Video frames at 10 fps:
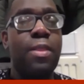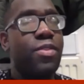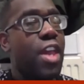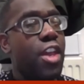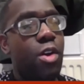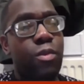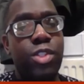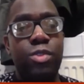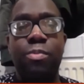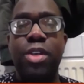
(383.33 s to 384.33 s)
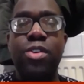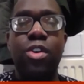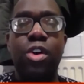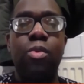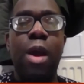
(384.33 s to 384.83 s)
Gea obviously will be in
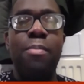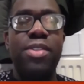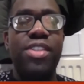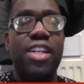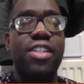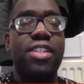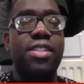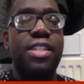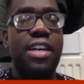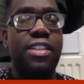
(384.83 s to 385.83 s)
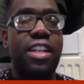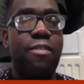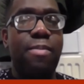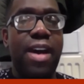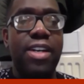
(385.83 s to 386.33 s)
goal. Wan-Bissaka
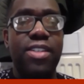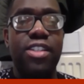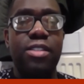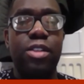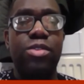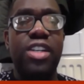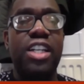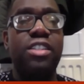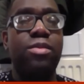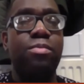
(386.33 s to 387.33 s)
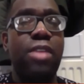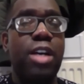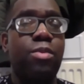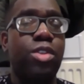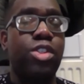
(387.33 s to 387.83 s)
left back, although Dalot
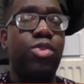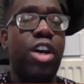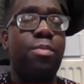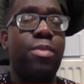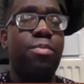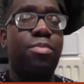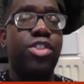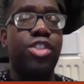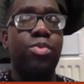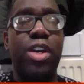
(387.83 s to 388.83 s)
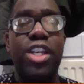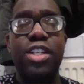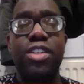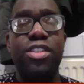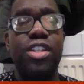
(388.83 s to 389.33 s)
might want to try and push his way
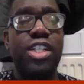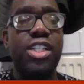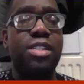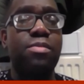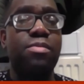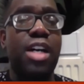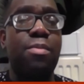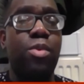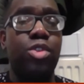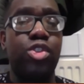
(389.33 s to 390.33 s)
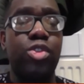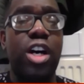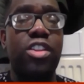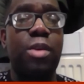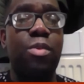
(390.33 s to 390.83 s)
in. I'm not sure
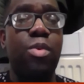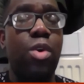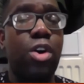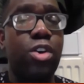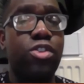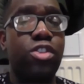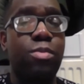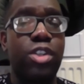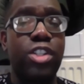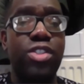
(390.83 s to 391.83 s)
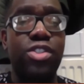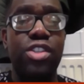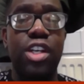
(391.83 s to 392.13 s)
how that will work, to be honest.